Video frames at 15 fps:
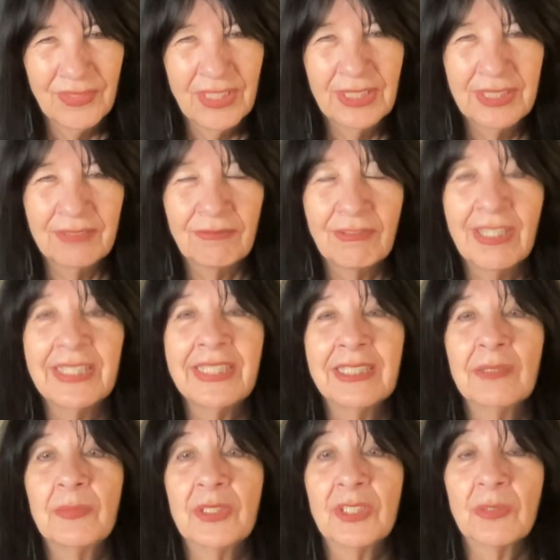this
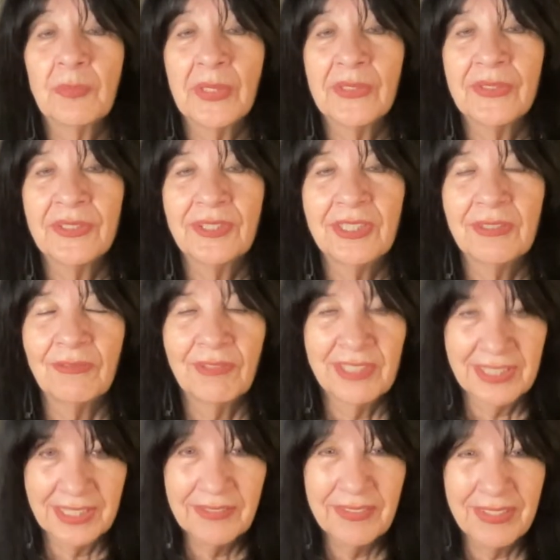writing a book of poetry
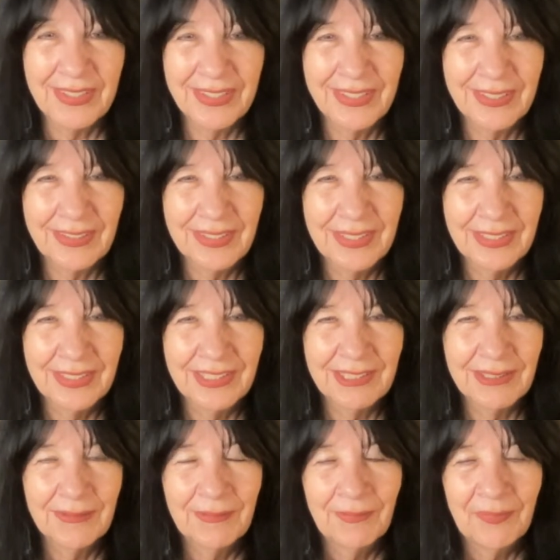wasn't even on the
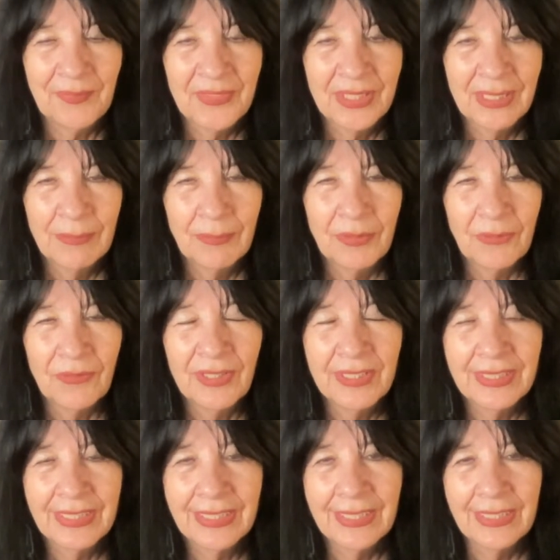list. But
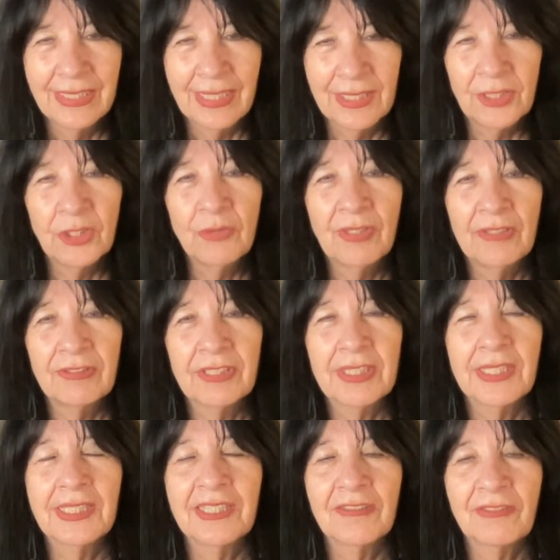one day I knew I was
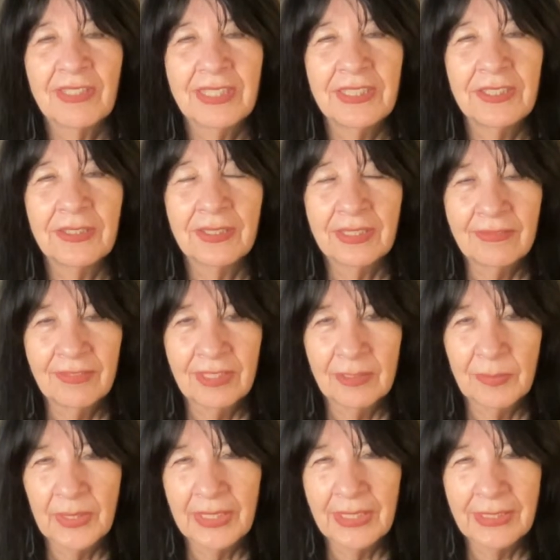getting ready to leave
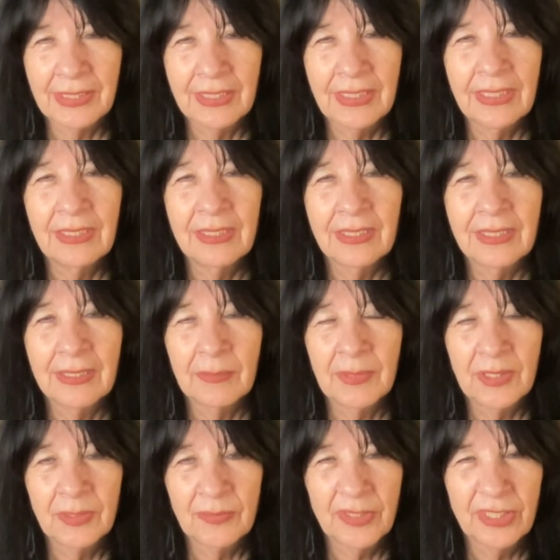there because I needed to
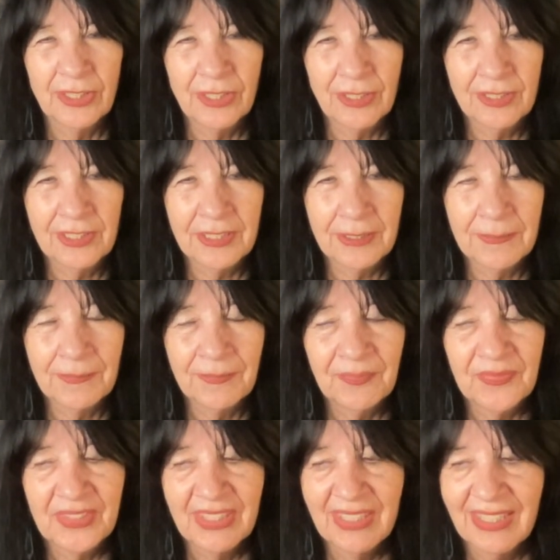come home to Tulsa.
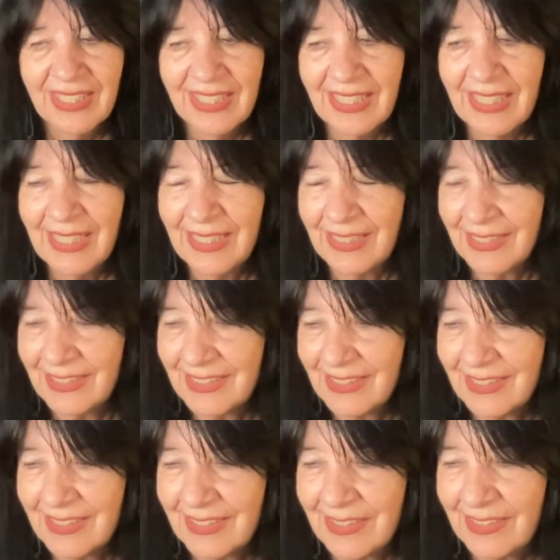
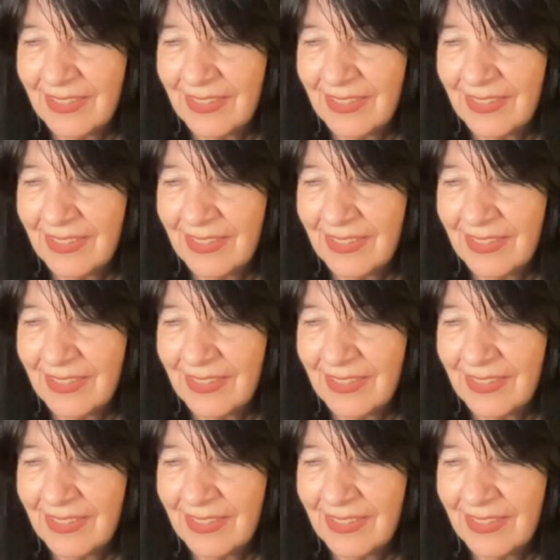And